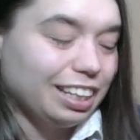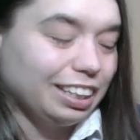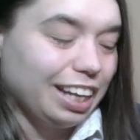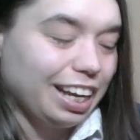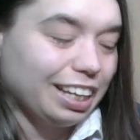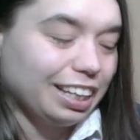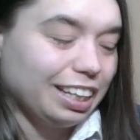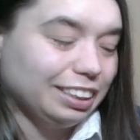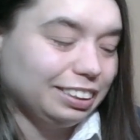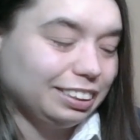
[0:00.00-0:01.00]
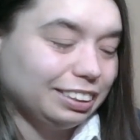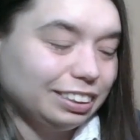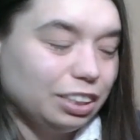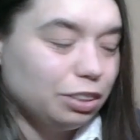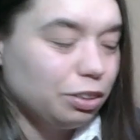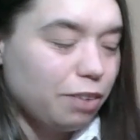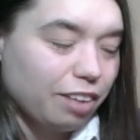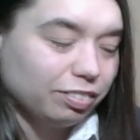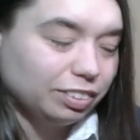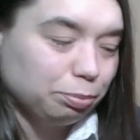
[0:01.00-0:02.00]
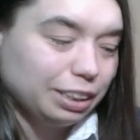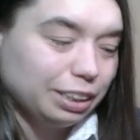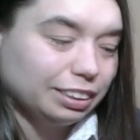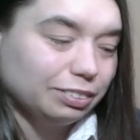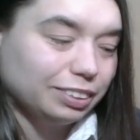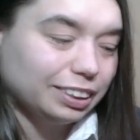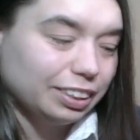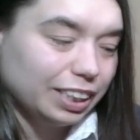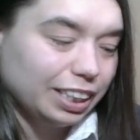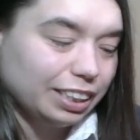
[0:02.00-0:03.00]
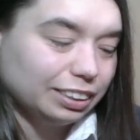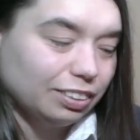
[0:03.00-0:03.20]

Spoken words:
Like, it's, you don't have to be so serious